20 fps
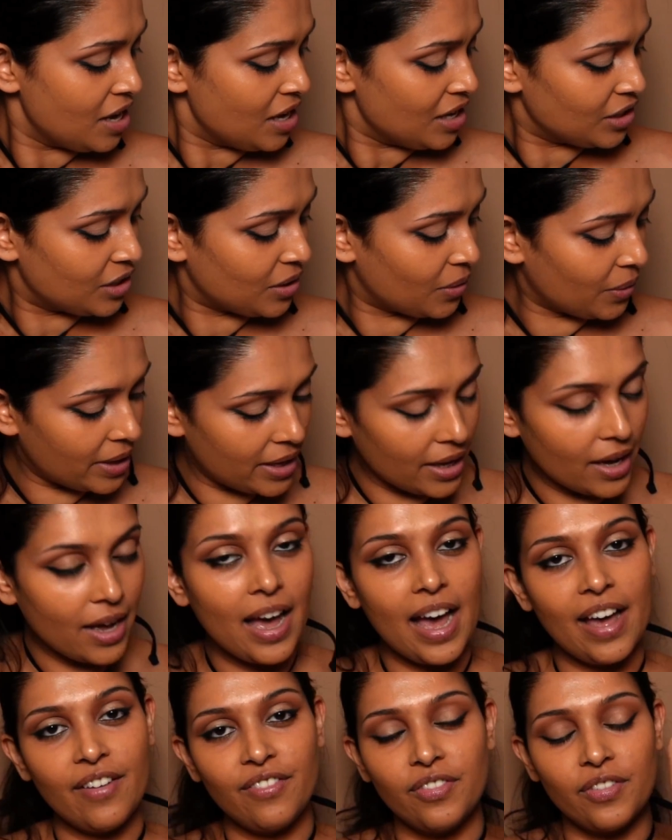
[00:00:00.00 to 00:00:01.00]
So here
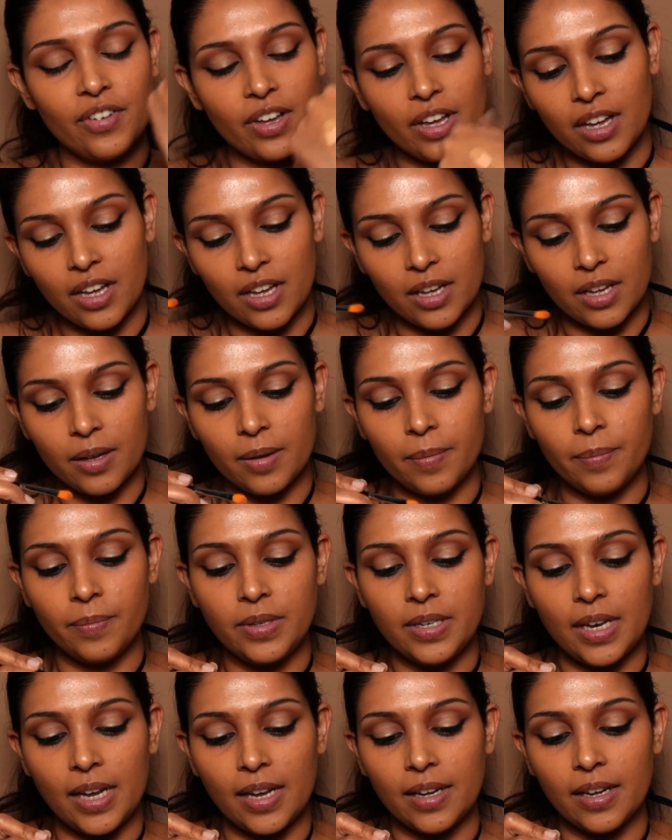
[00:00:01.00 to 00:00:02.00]
I've
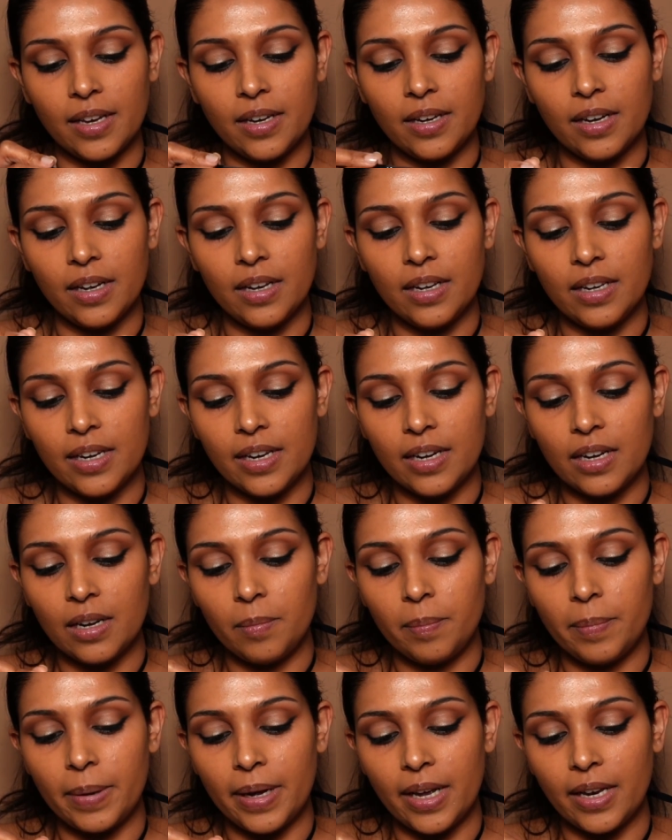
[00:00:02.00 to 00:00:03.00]
taken a
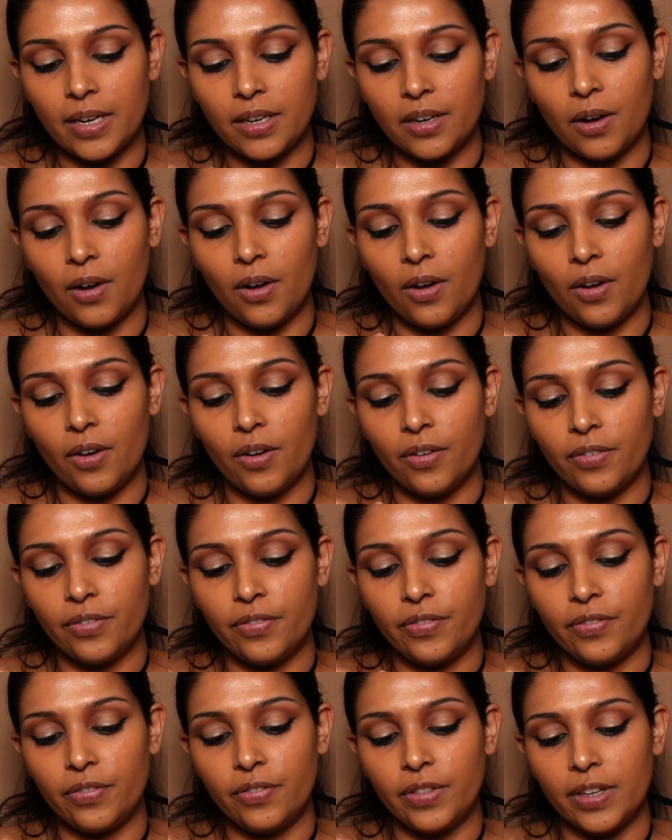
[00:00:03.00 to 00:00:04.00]
little bit
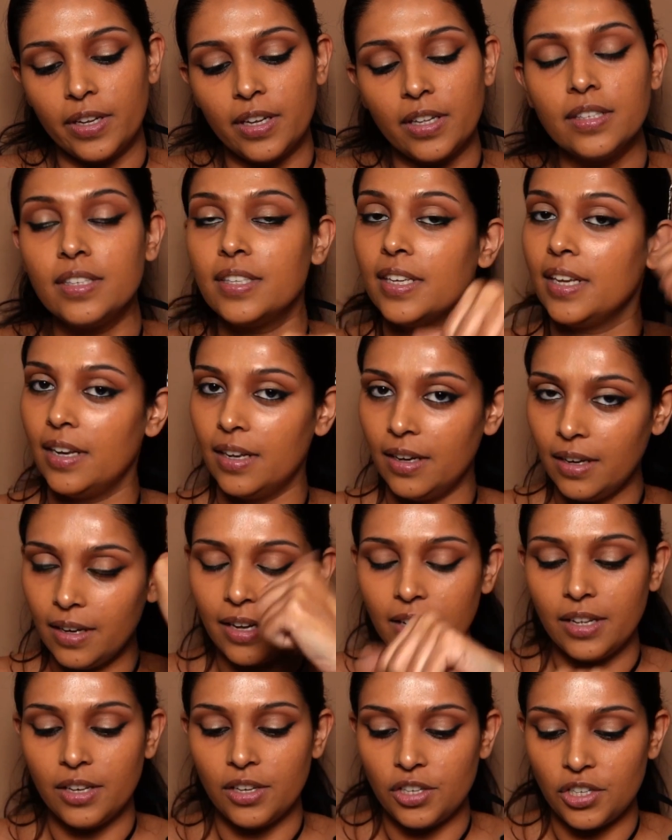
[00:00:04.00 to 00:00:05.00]
of the concealer
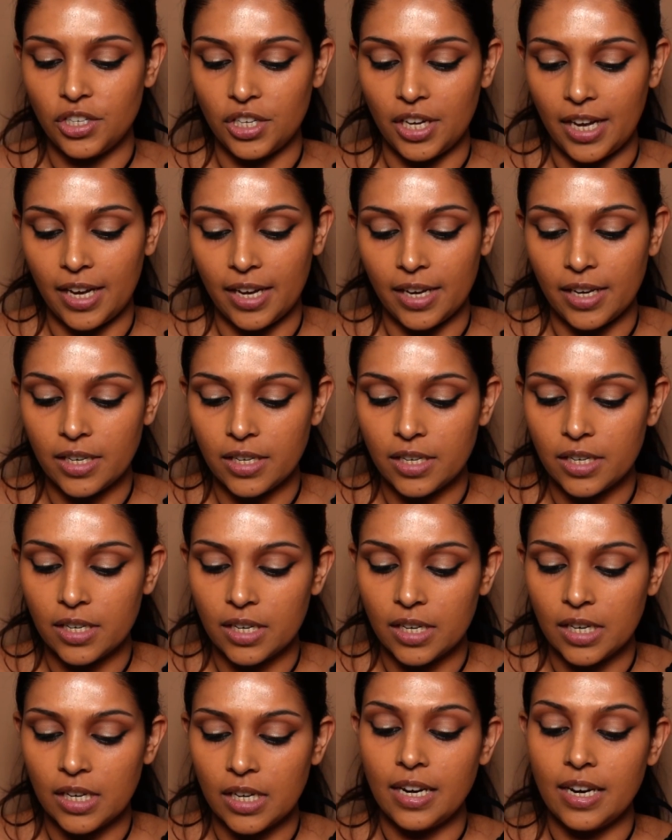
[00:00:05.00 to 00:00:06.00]
in the shade
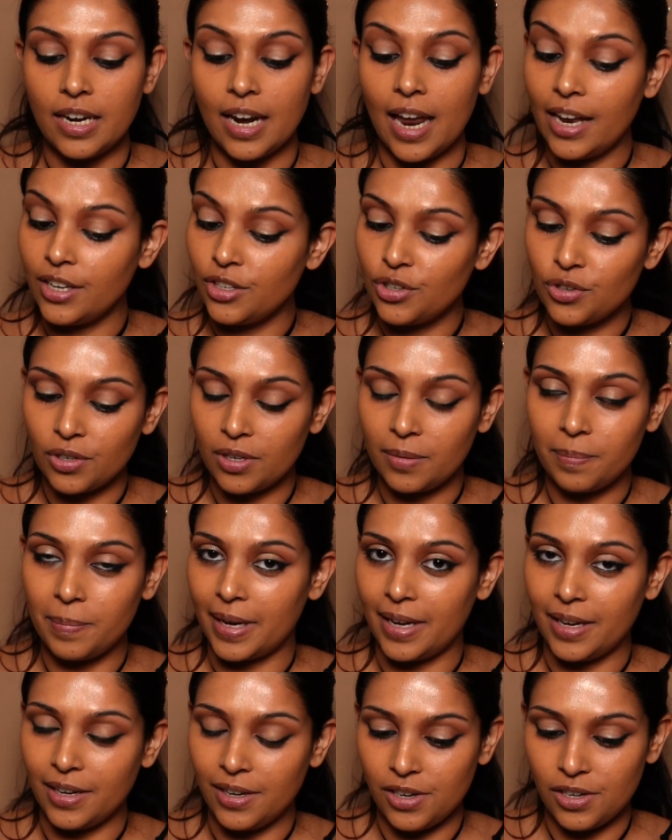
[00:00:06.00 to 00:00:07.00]
Natural
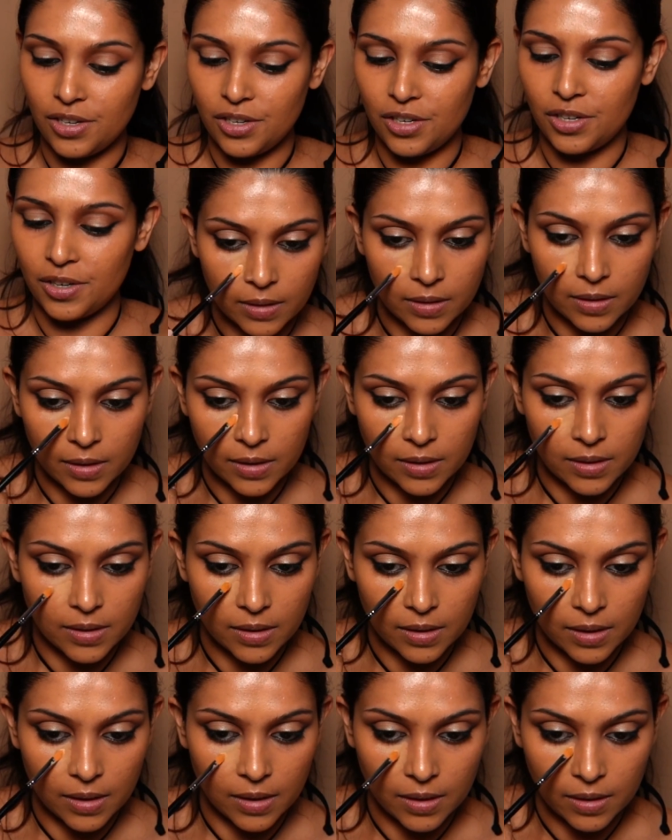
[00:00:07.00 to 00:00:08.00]
Beige. This
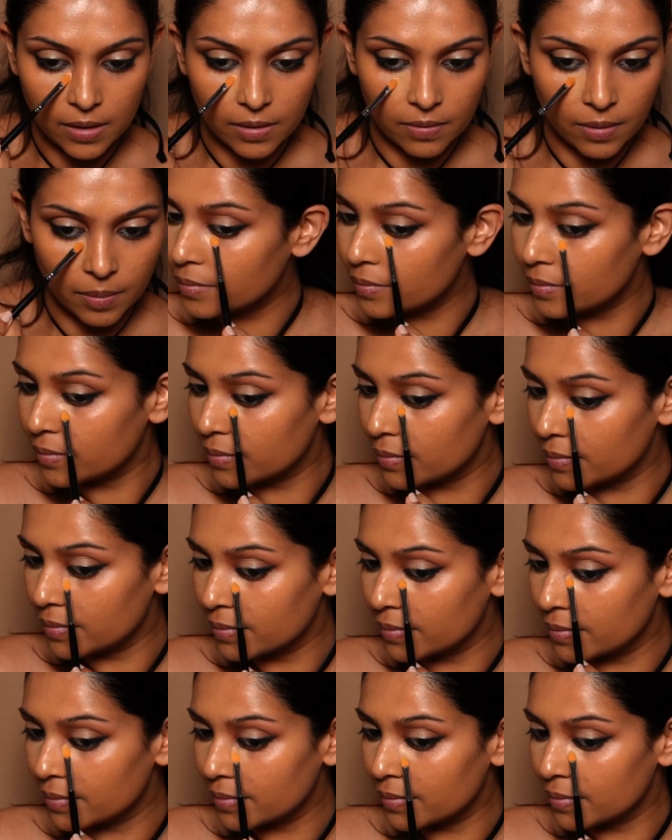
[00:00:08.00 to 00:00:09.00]
is from Too
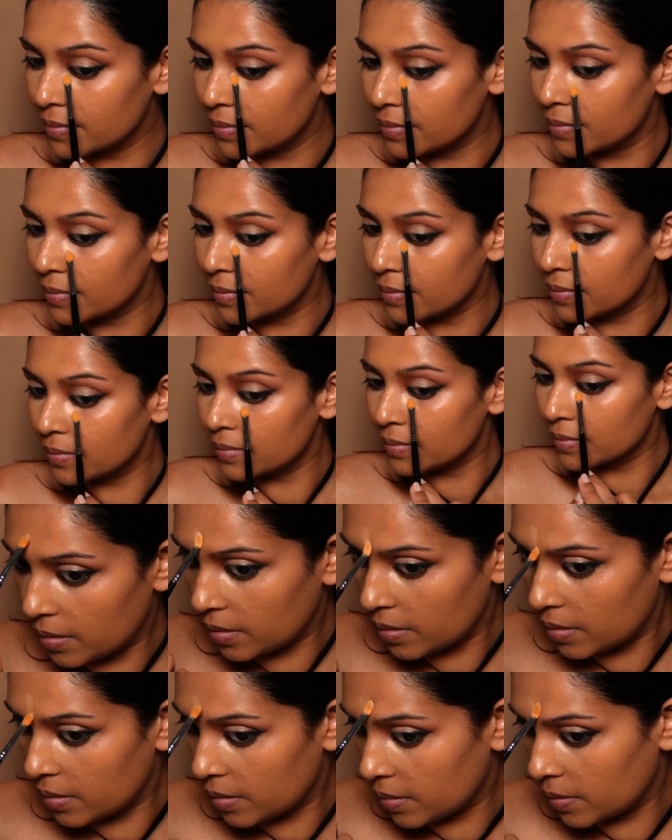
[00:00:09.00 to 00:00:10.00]
Faced, and
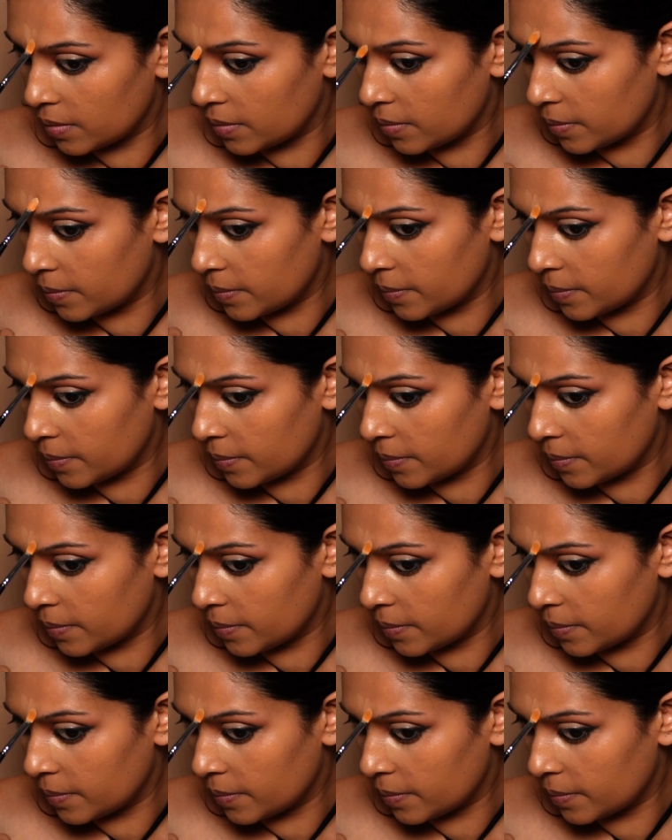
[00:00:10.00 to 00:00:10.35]
we're just going to